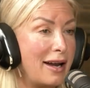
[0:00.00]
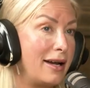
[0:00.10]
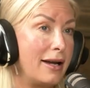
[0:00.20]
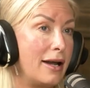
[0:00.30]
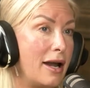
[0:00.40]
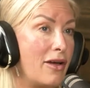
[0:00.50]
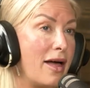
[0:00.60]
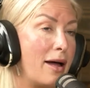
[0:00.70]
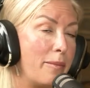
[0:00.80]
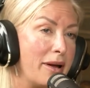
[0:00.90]
I didn't know
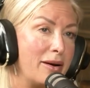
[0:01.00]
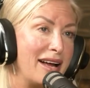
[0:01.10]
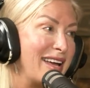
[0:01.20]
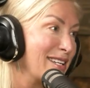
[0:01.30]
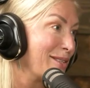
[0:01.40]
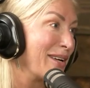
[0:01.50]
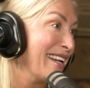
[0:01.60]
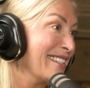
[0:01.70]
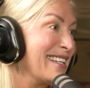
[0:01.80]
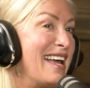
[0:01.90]
that, but I guess
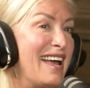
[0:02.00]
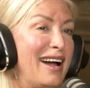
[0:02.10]
it is.